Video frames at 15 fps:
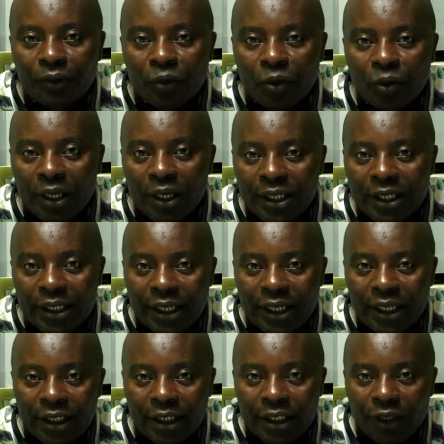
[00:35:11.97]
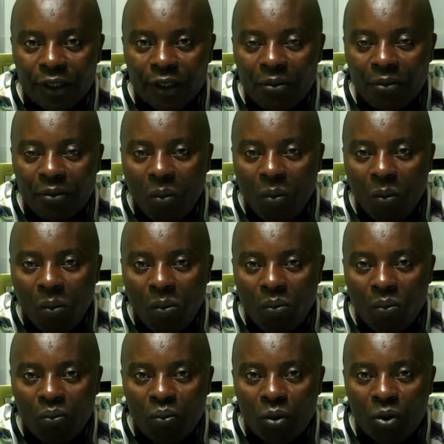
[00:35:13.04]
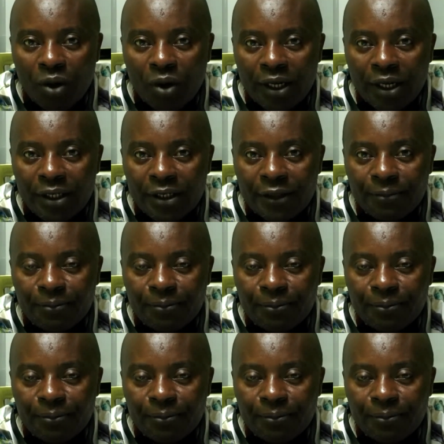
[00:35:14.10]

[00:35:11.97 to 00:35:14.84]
when you're listed negatively. All right.